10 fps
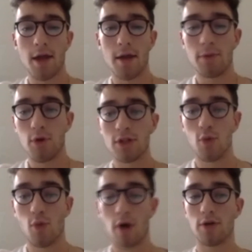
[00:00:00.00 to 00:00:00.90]
I am
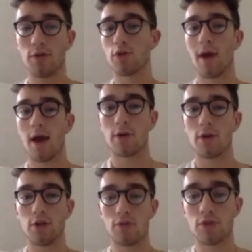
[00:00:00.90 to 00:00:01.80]
going to walk you through
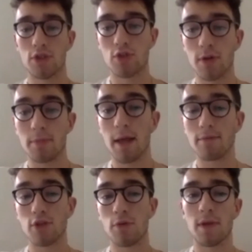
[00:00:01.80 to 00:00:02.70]
how to use
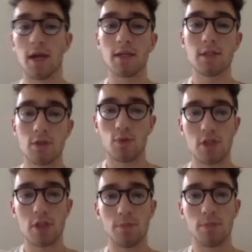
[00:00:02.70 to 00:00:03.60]
Streamlabs OBS.
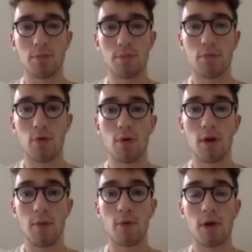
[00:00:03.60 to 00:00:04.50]
This is the
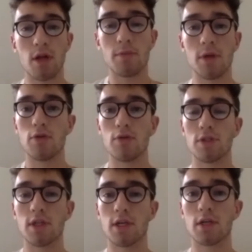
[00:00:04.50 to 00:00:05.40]
program we're going to be
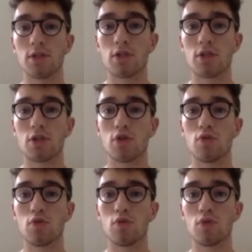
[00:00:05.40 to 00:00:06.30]
using
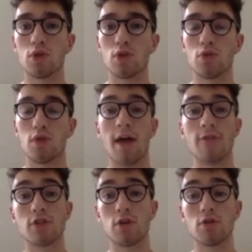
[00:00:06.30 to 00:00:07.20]
to do
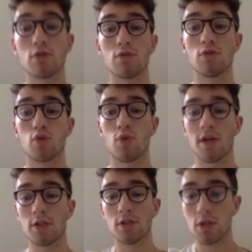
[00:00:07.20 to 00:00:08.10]
live shows through
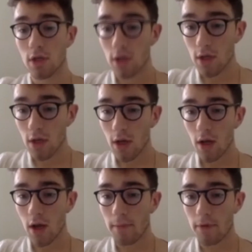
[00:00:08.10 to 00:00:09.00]
Twitch.
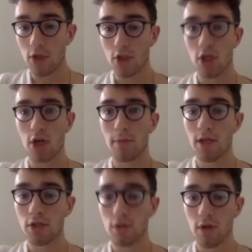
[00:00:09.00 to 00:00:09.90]
I'm going to share
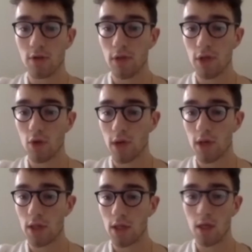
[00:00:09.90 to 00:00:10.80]
my screen really
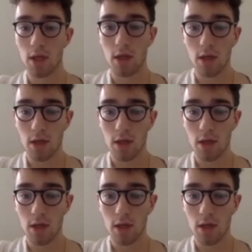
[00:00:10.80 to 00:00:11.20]
quickly.